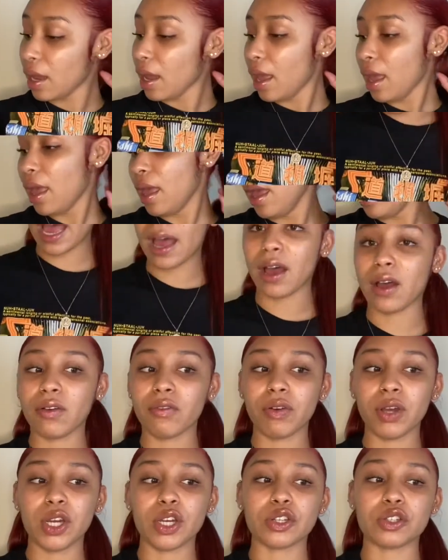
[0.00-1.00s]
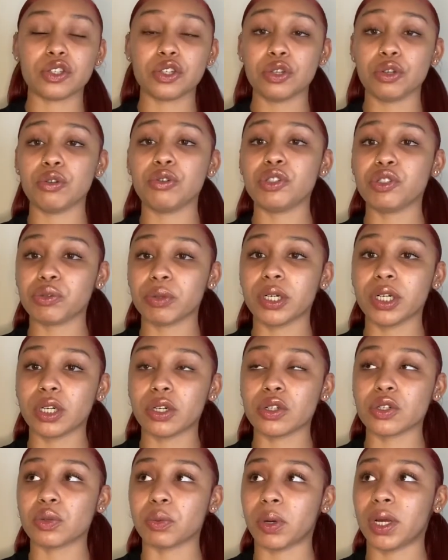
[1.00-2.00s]
I have 2
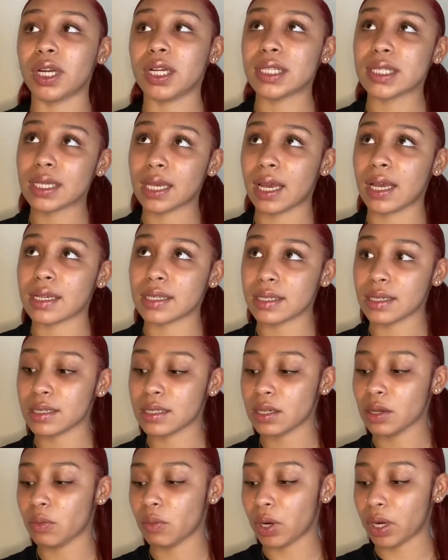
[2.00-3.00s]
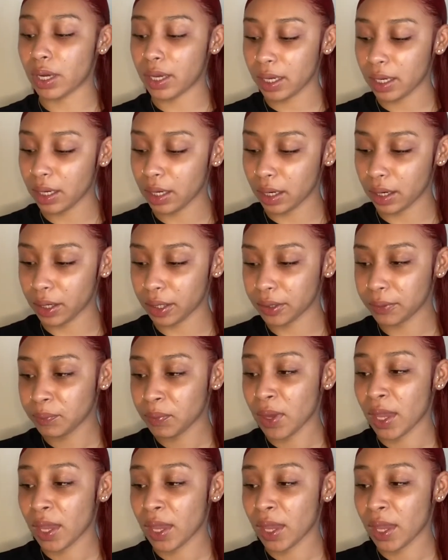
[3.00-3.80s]
drills, one in Texas and one here.